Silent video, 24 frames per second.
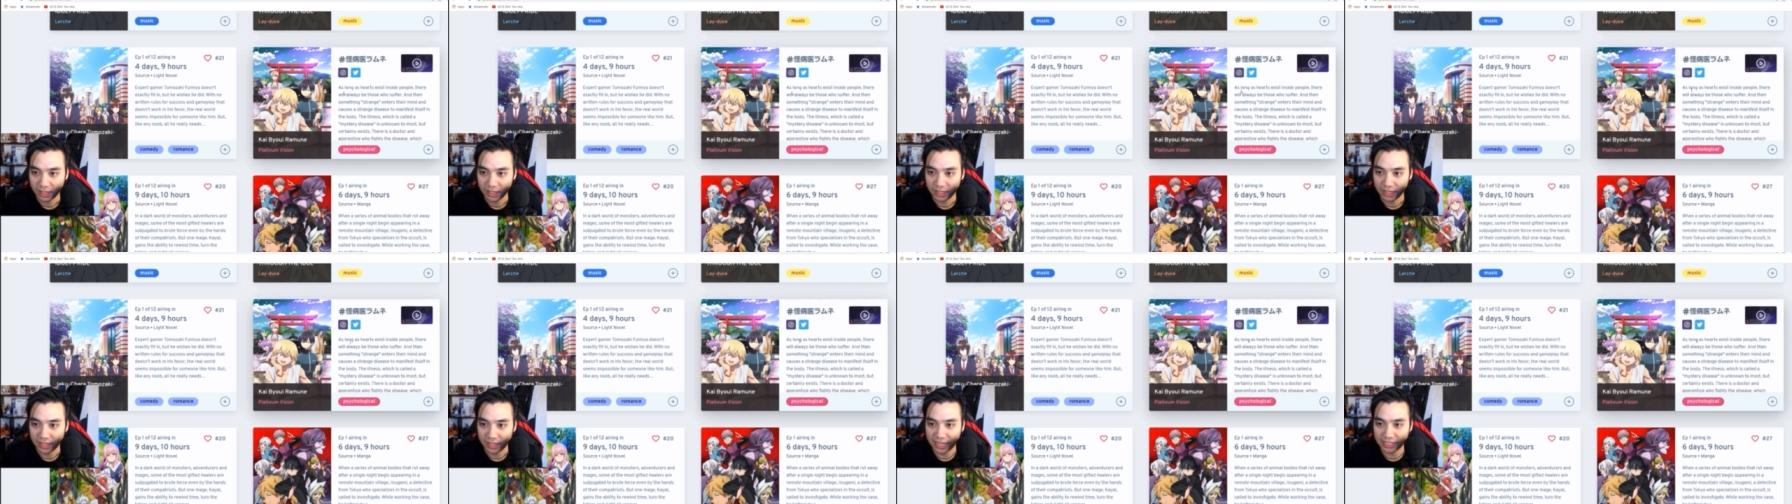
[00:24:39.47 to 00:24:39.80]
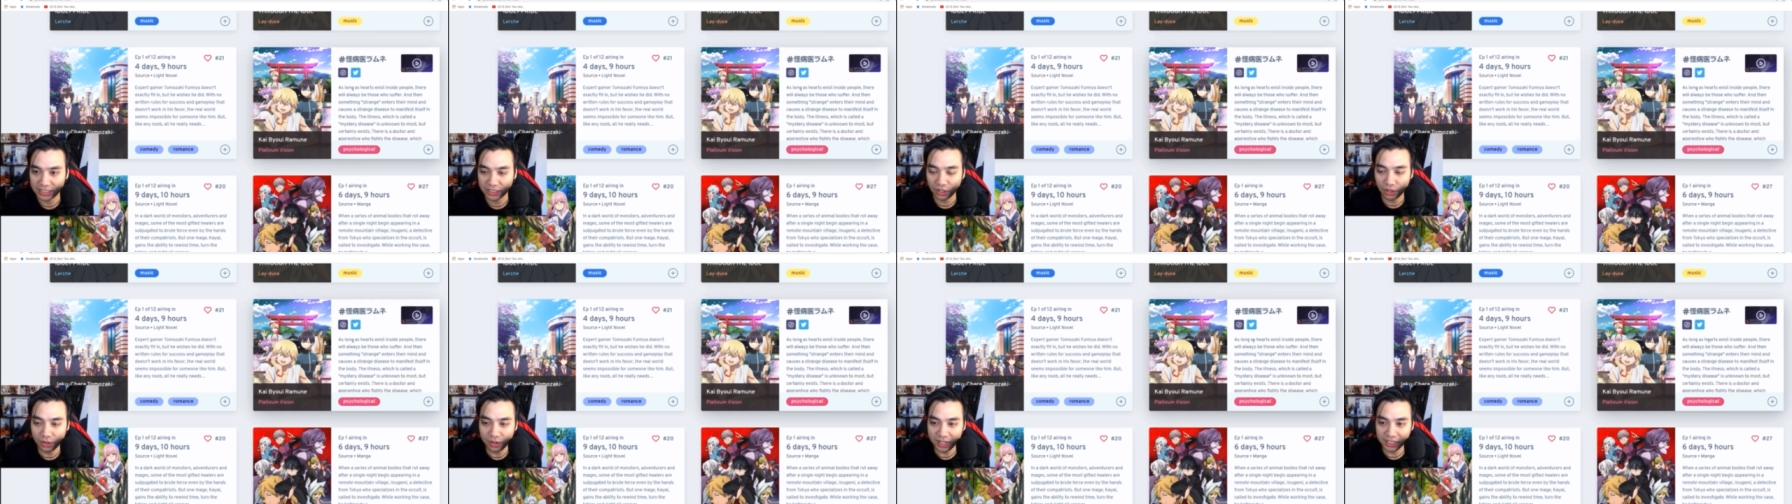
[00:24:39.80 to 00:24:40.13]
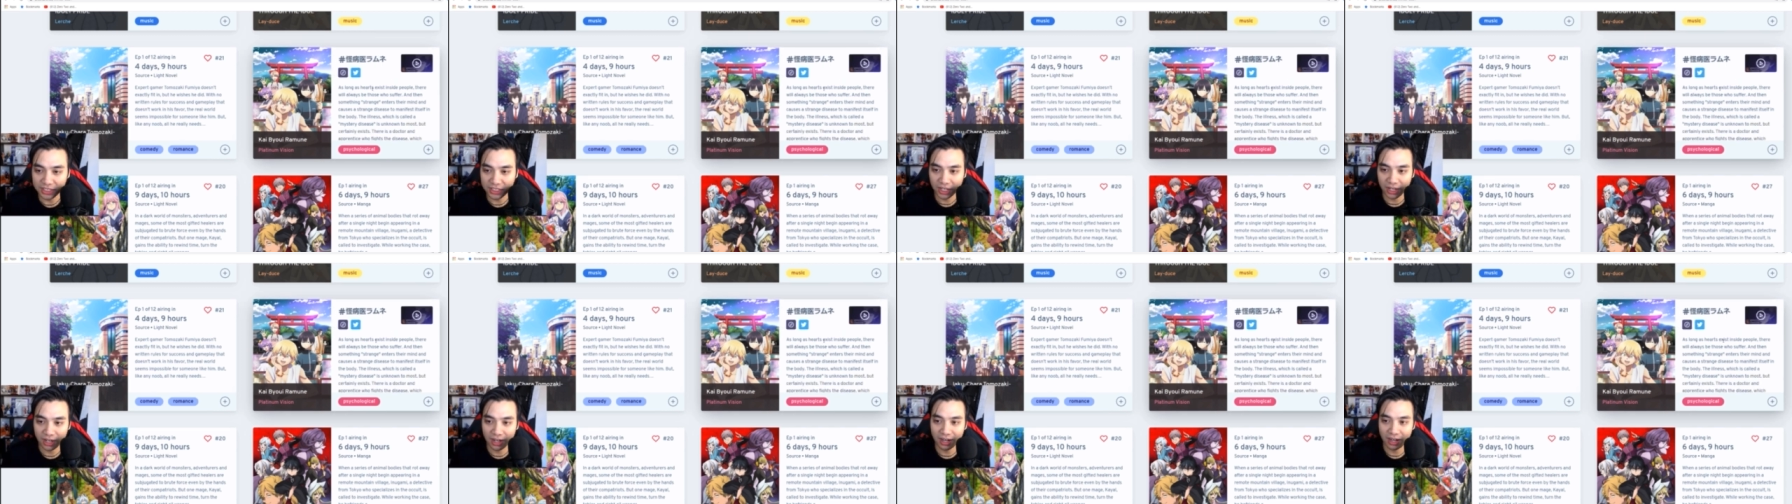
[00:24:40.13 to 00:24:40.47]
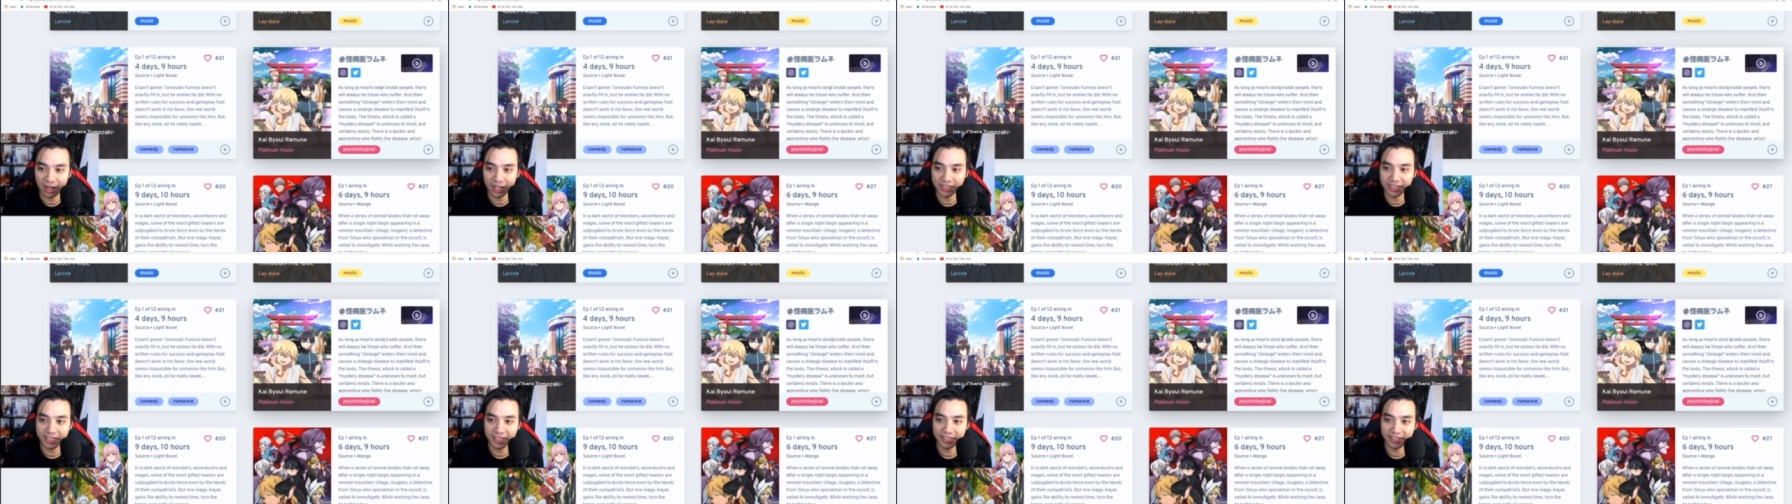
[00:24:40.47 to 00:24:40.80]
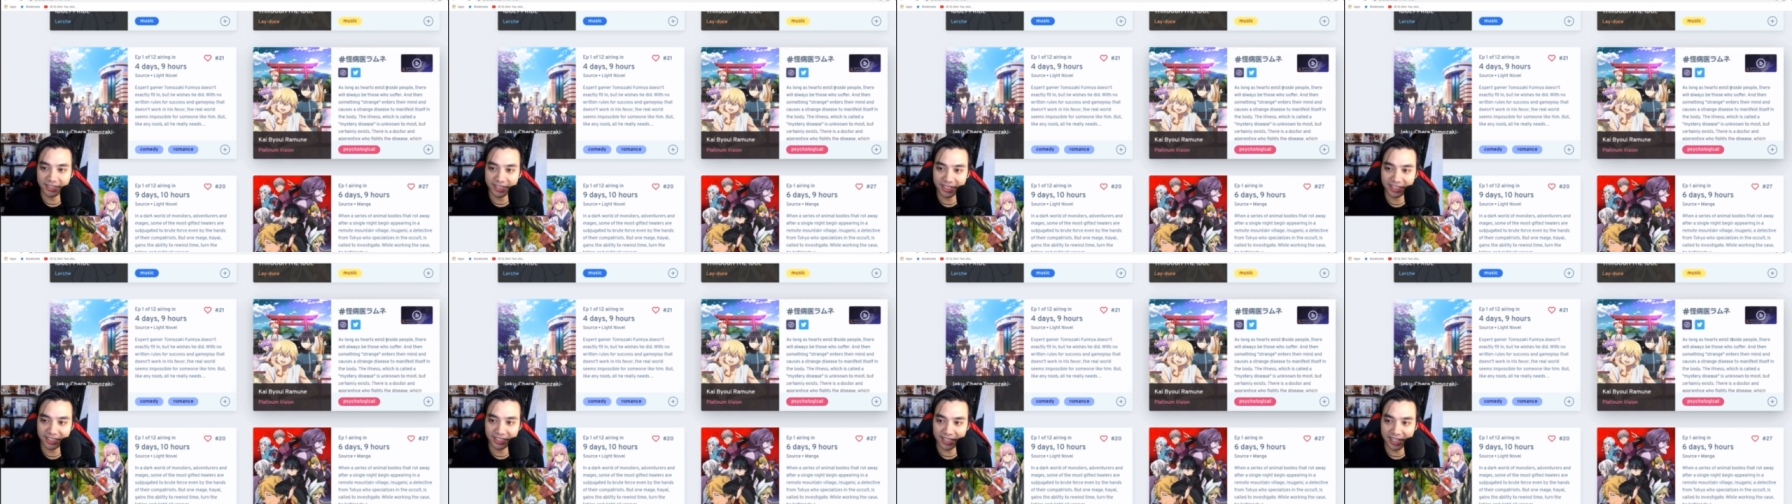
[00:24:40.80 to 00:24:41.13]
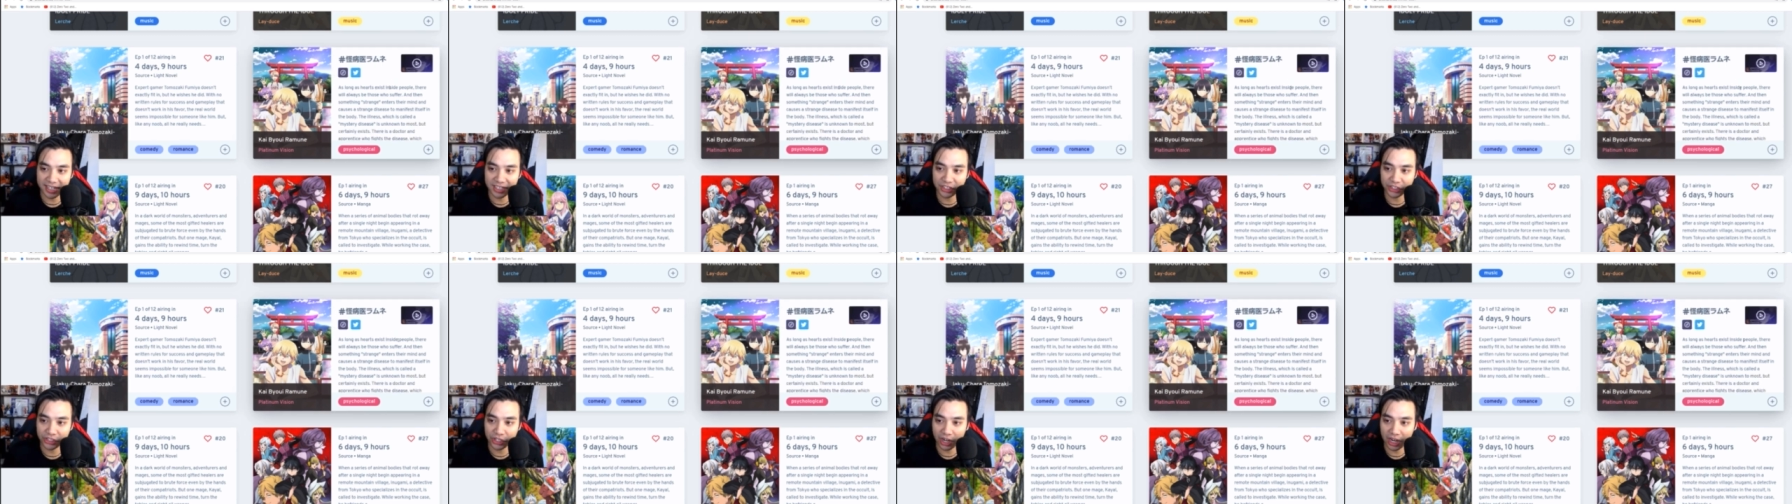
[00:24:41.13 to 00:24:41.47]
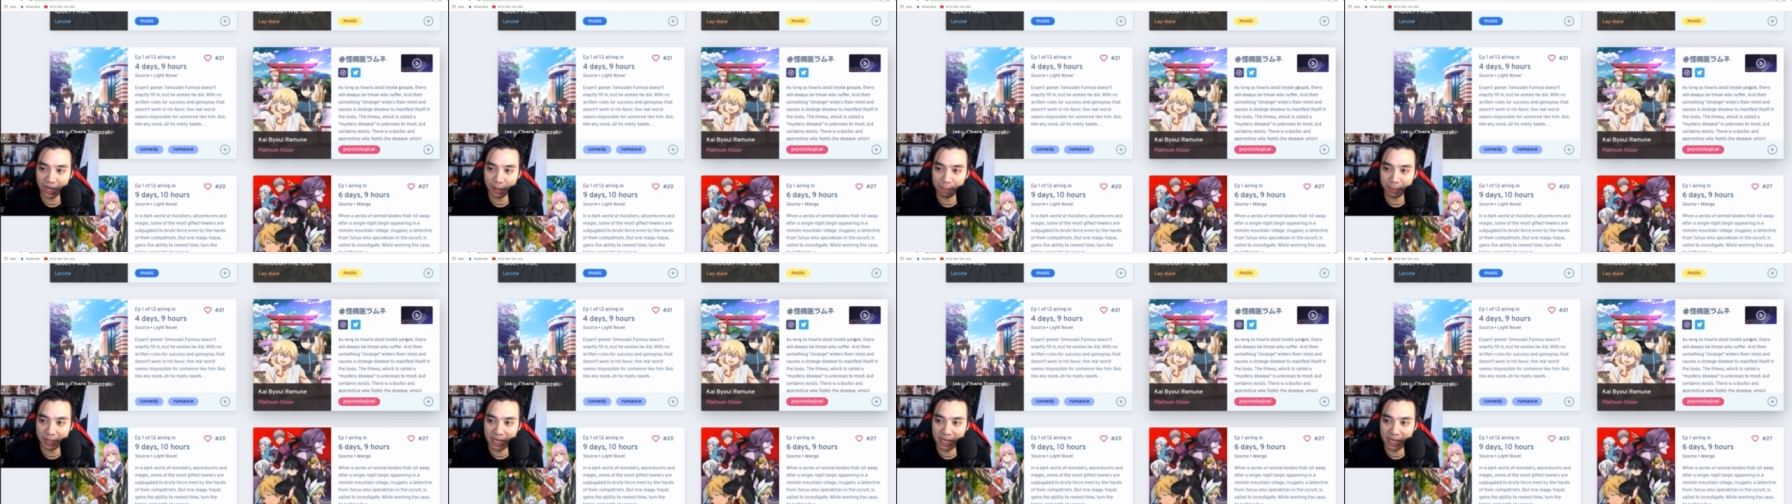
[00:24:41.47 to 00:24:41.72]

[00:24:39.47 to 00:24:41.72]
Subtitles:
As long as heart exists inside